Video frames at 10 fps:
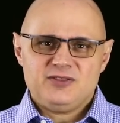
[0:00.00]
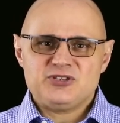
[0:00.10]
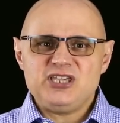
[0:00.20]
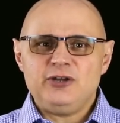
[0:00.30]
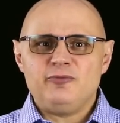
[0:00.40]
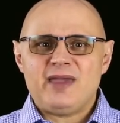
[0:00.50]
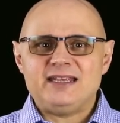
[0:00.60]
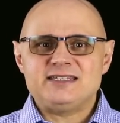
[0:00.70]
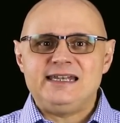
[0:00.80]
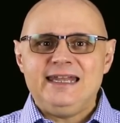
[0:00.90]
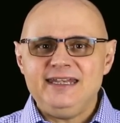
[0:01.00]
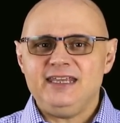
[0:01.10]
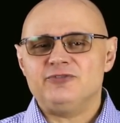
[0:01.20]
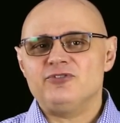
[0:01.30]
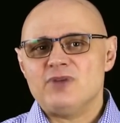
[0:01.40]
The scent remains
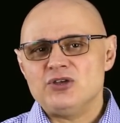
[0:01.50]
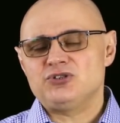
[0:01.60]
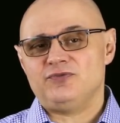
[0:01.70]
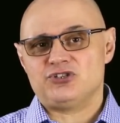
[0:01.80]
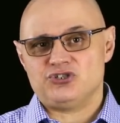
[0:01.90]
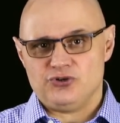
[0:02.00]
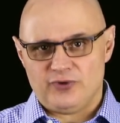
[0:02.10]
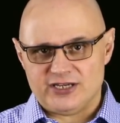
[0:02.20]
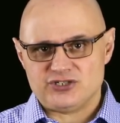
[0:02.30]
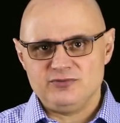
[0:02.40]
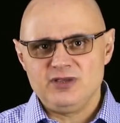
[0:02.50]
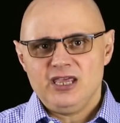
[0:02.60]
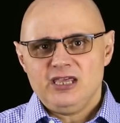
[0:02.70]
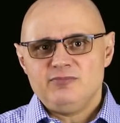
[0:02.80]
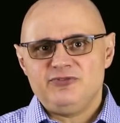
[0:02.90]
linear for most of its duration
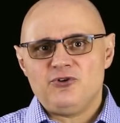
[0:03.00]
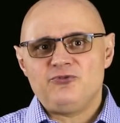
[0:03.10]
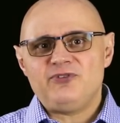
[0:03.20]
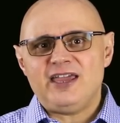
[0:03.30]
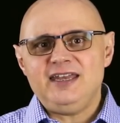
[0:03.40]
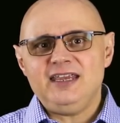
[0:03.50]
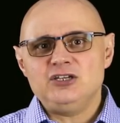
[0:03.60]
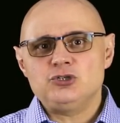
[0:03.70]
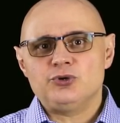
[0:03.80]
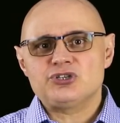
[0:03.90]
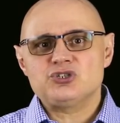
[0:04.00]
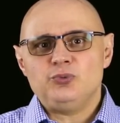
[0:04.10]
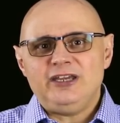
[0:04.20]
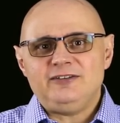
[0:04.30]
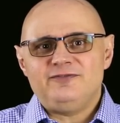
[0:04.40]
before fading into a
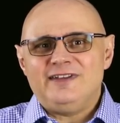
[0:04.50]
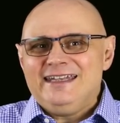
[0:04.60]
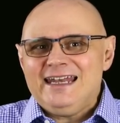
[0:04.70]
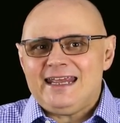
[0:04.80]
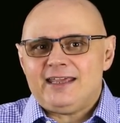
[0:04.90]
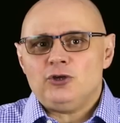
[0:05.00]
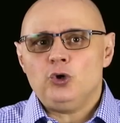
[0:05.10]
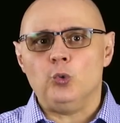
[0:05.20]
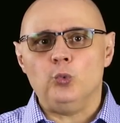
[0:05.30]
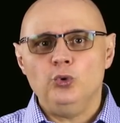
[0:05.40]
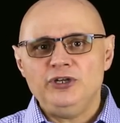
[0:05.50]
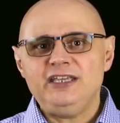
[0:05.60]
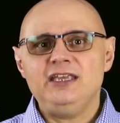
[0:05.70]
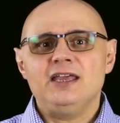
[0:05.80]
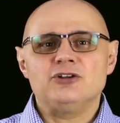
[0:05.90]
sweet, vanillic,
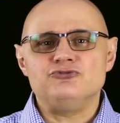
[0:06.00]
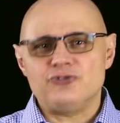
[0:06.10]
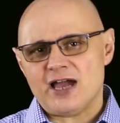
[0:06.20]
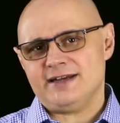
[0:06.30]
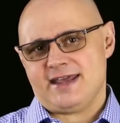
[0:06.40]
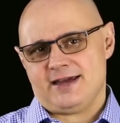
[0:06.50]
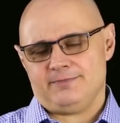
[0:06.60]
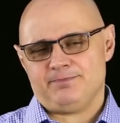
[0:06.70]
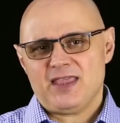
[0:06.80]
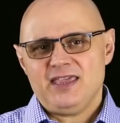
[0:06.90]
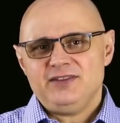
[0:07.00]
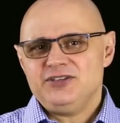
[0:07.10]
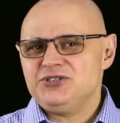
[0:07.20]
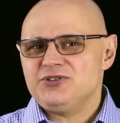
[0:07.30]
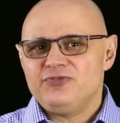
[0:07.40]
woody dry down.
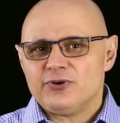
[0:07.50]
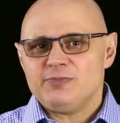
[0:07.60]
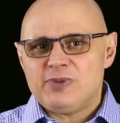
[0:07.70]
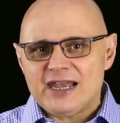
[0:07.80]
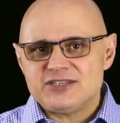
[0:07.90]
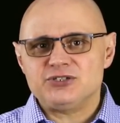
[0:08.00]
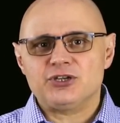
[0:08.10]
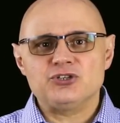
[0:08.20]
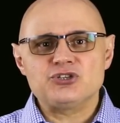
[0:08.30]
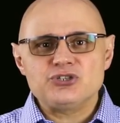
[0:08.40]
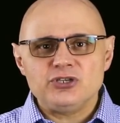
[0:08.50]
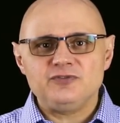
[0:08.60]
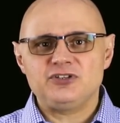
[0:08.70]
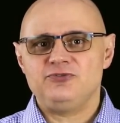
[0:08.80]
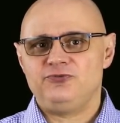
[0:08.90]
This is a very pleasant
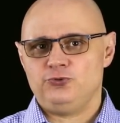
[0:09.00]
conservative